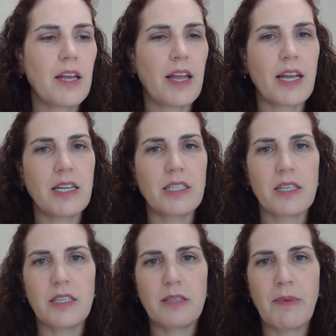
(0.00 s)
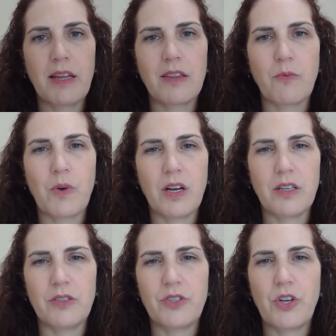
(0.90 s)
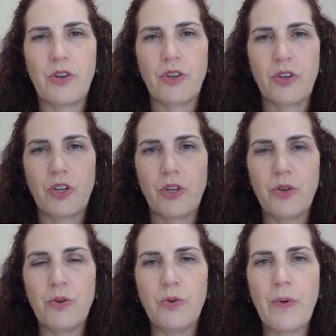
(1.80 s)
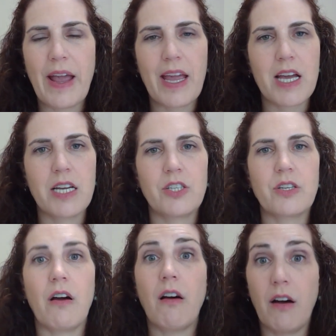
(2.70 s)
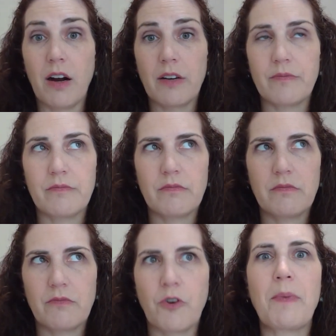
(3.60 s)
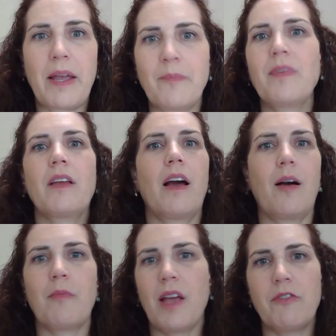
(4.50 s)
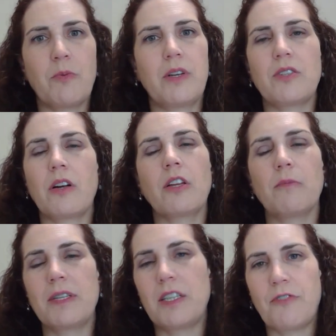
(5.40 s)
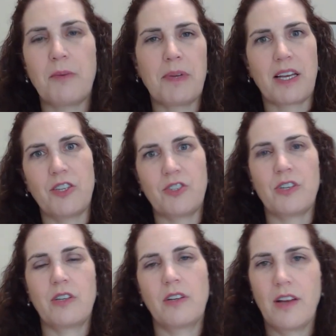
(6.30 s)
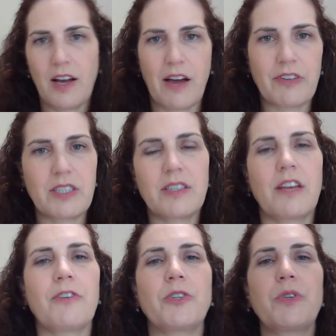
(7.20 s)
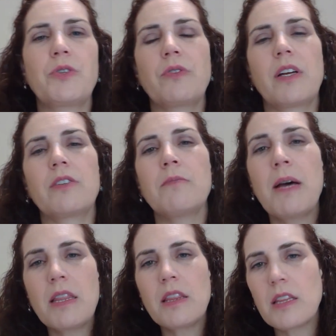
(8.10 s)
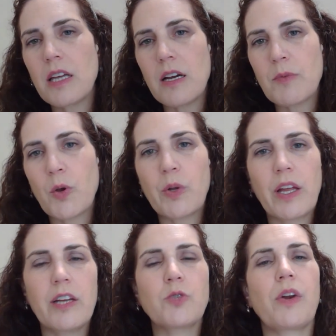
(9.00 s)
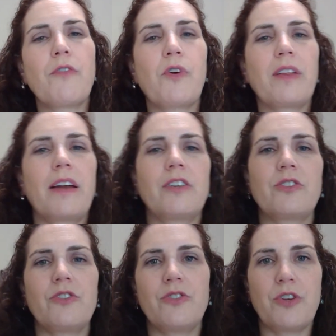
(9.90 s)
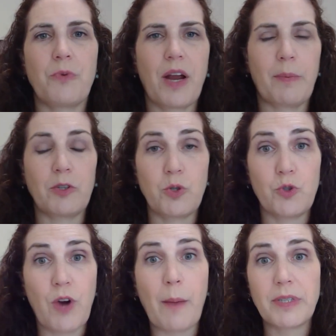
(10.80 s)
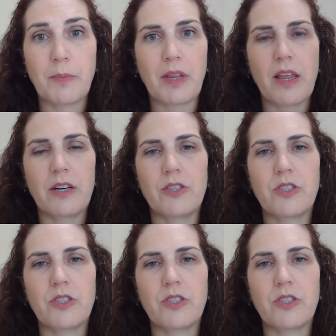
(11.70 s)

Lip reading: And this month was Q and R for me. Everyone's are a little bit different because obviously if you're doing 2 letters a month, you only hit 24 letters. And so you were able to drop some of the letters.